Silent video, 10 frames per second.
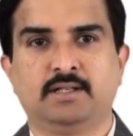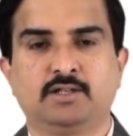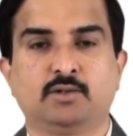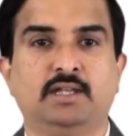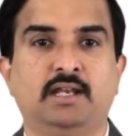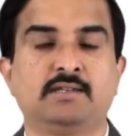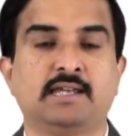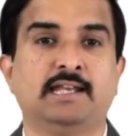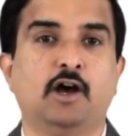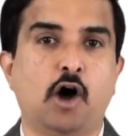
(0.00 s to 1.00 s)
So there is
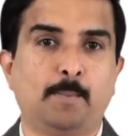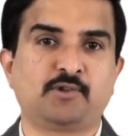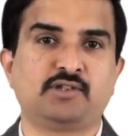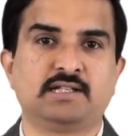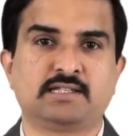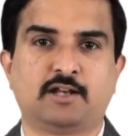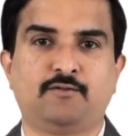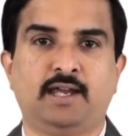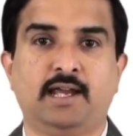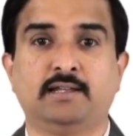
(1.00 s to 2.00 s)
an optional
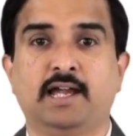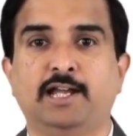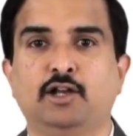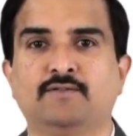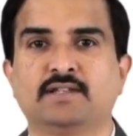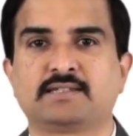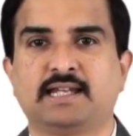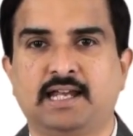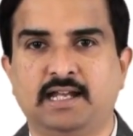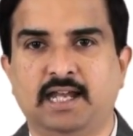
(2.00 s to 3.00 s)
survey at the end of the
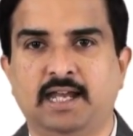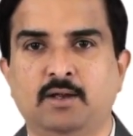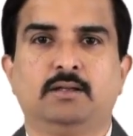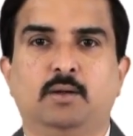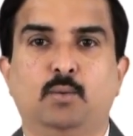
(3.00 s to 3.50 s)
second day